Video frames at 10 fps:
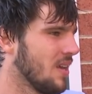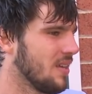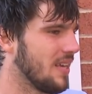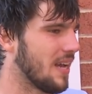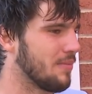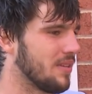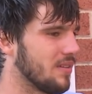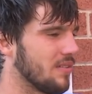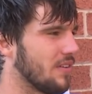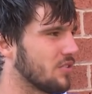Yeah, I
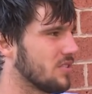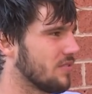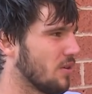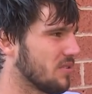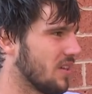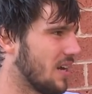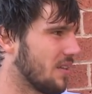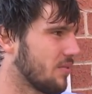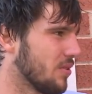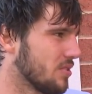mean, the veterans have helped a
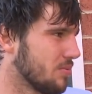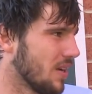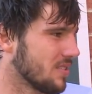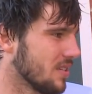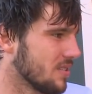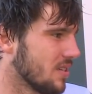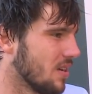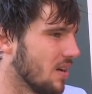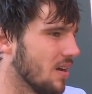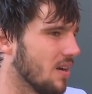lot throughout this process,
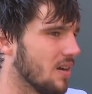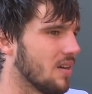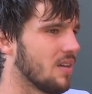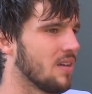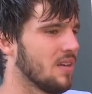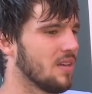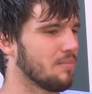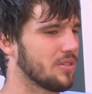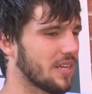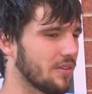
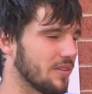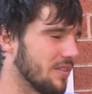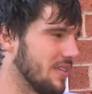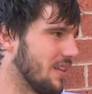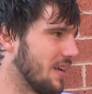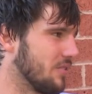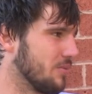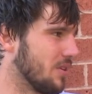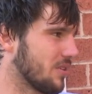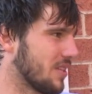particularly in the D-line room,
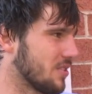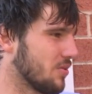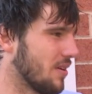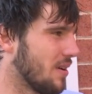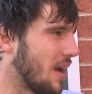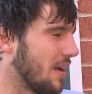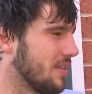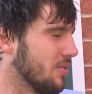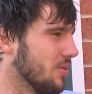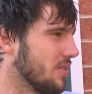you know, because that's who I
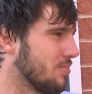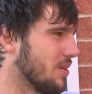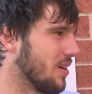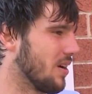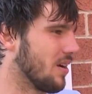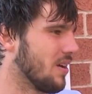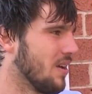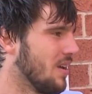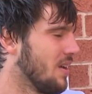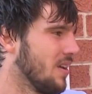deal with. But,
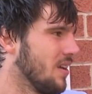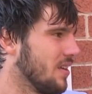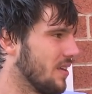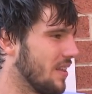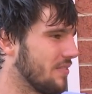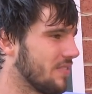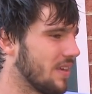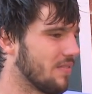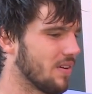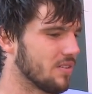yeah,
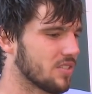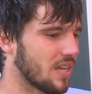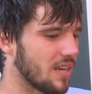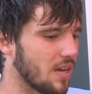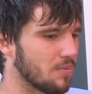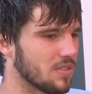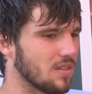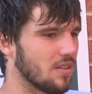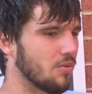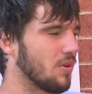they've just kind of helped us
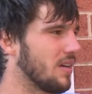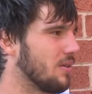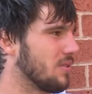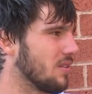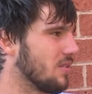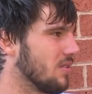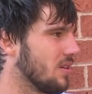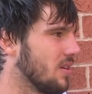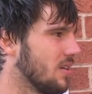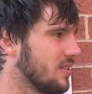along the way with little
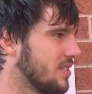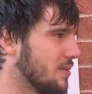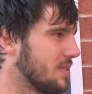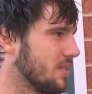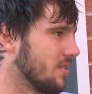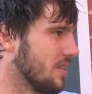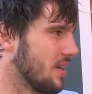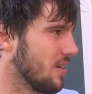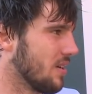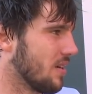tips here and
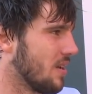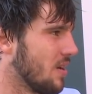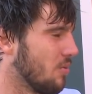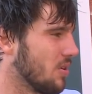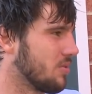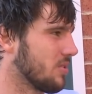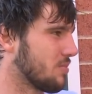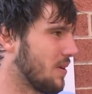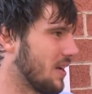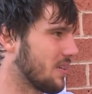there and what to
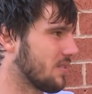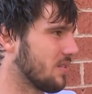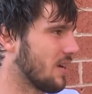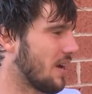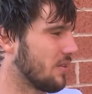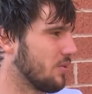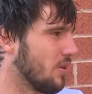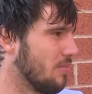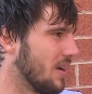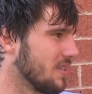expect or how to do
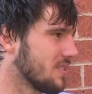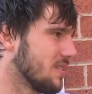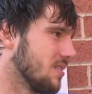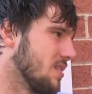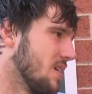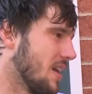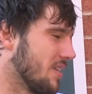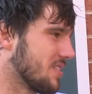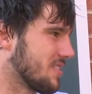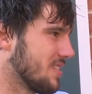our best and how
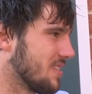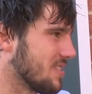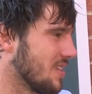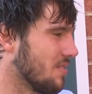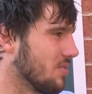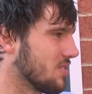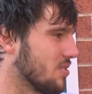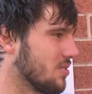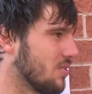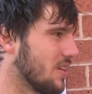to succeed at this level.
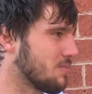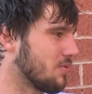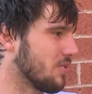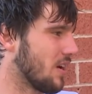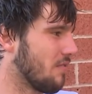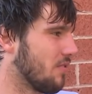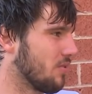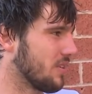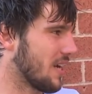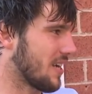So, you know, that's been really
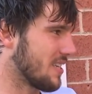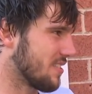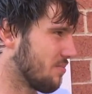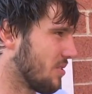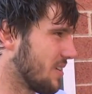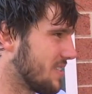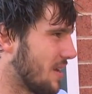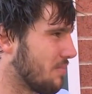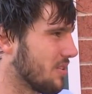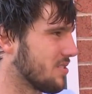helpful. You got guys that have played
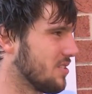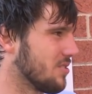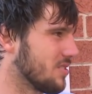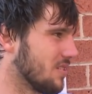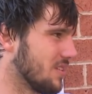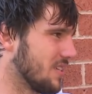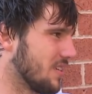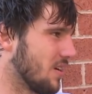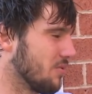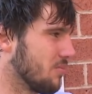10-plus years in the league
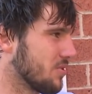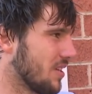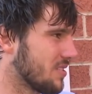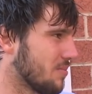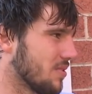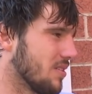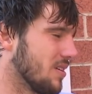in our room, so that's something